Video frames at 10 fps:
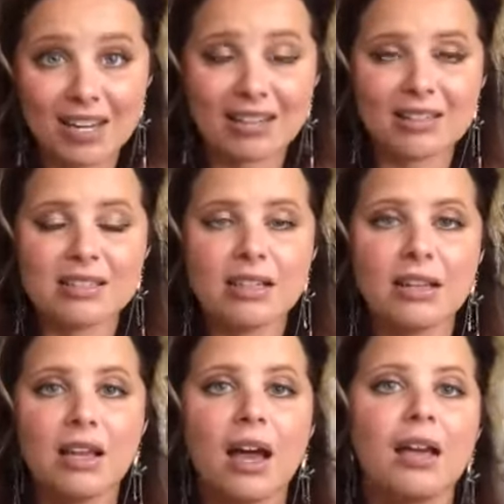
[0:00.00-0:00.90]

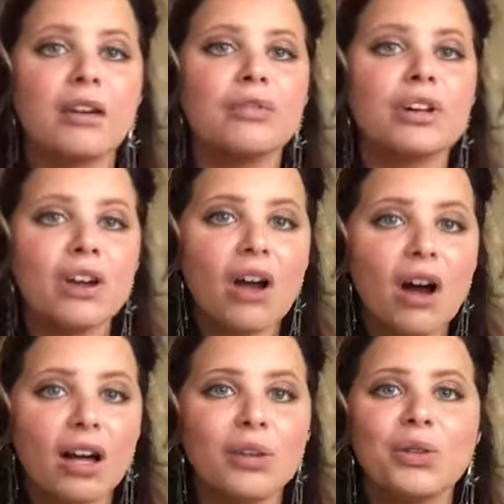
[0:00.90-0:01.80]
resonance. And if
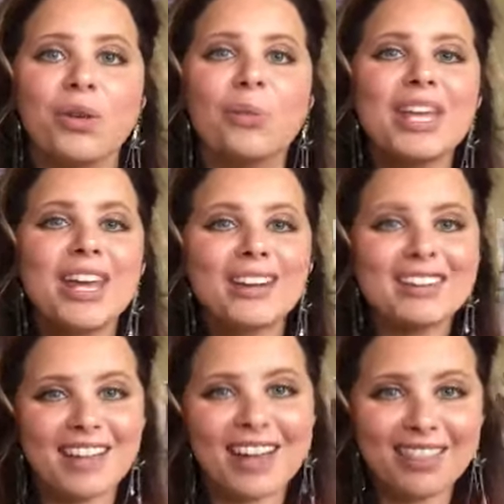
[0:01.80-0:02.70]
we're not, then we
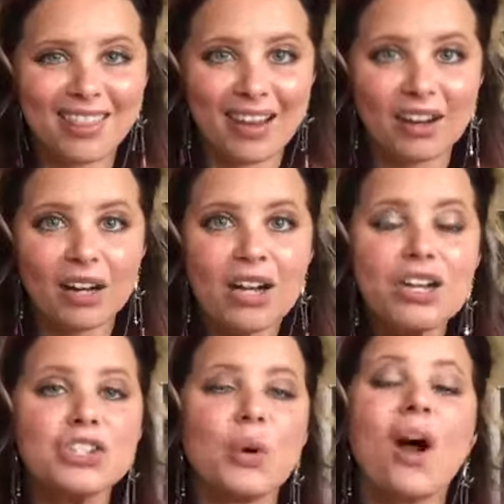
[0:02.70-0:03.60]
can't align
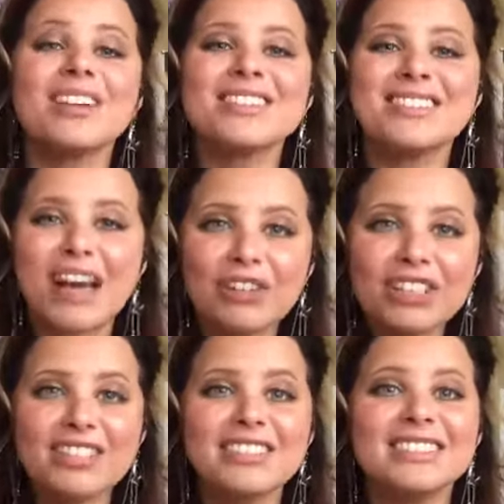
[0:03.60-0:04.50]
there. So our
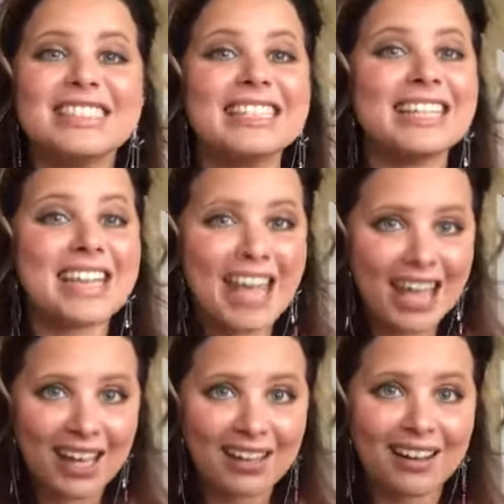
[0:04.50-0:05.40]
cellular
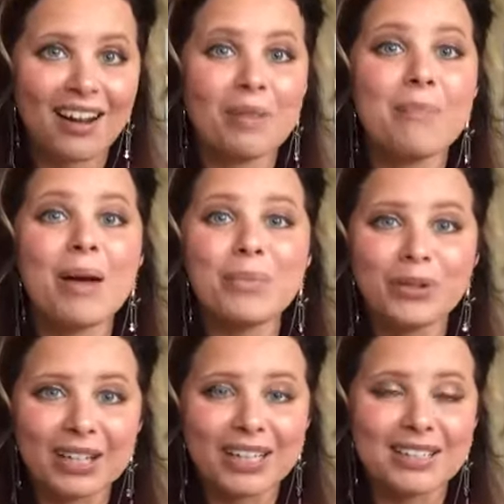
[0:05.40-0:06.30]
DNA, our
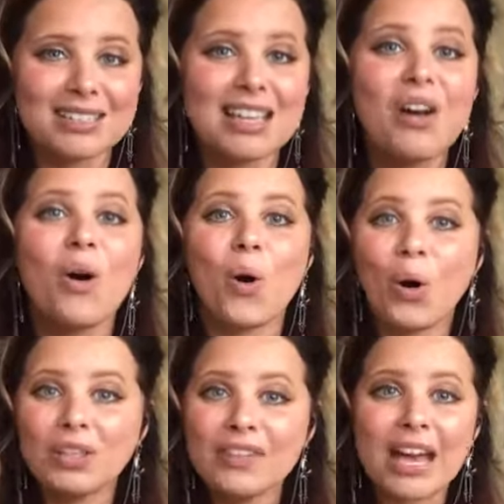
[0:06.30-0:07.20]
memories,
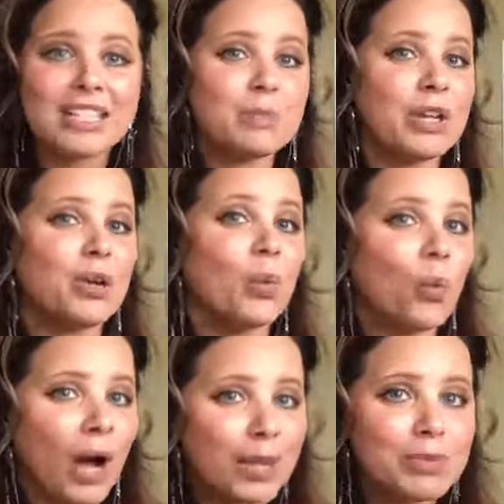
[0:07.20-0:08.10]
all of that is
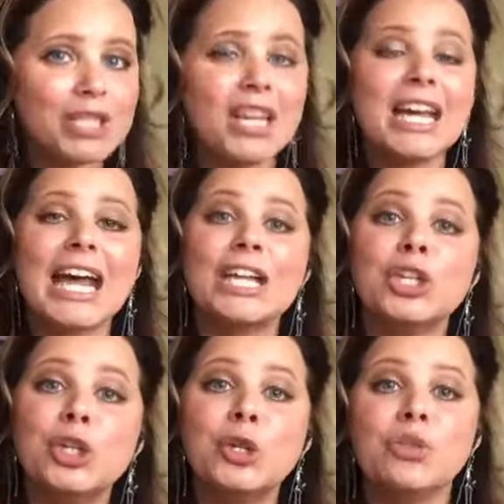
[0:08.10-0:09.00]
being wiped,
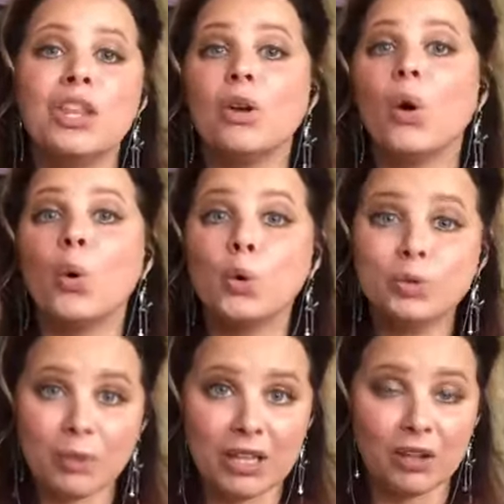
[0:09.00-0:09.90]
and the
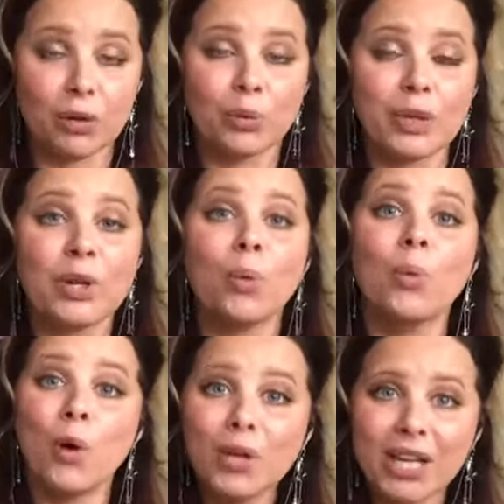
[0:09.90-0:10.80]
old being
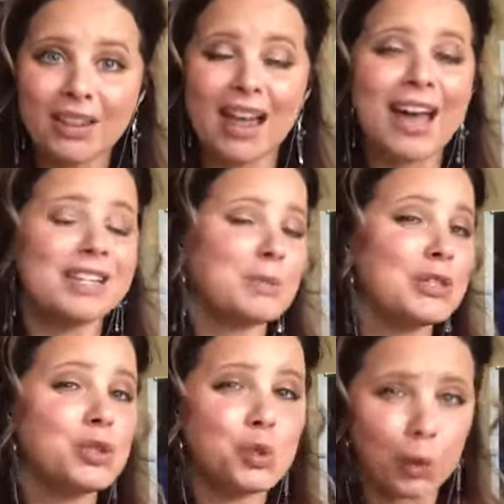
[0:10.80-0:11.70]
reawoken that
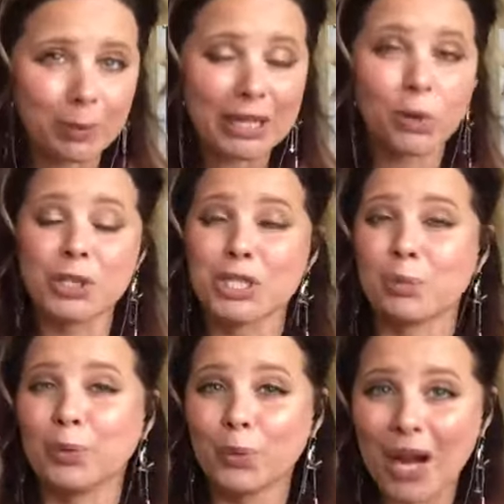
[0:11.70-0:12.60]
has been dormant
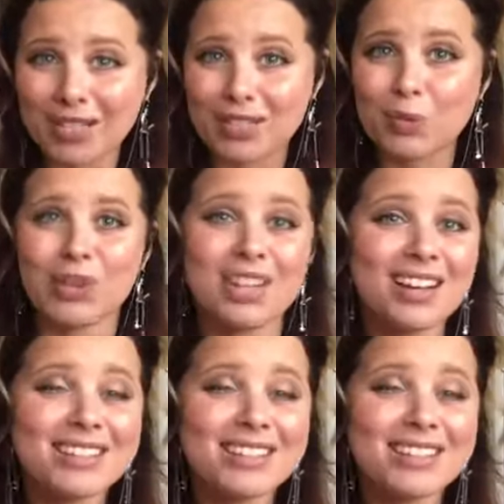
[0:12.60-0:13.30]
or suppressed